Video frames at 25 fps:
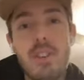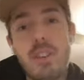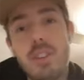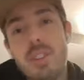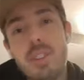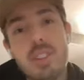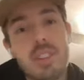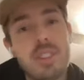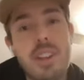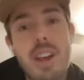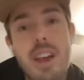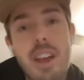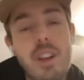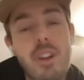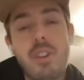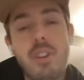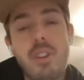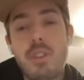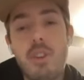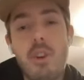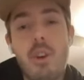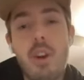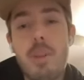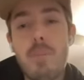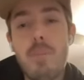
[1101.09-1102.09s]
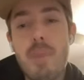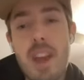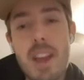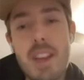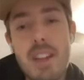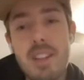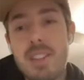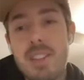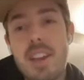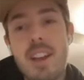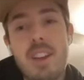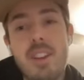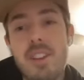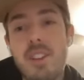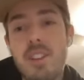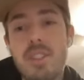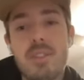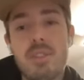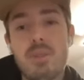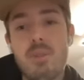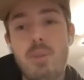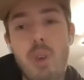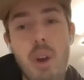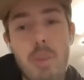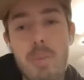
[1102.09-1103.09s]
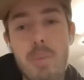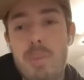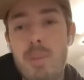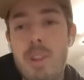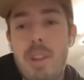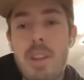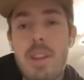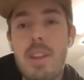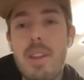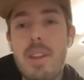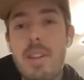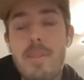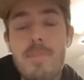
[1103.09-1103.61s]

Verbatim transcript: So just like on Coinbase, how you can swap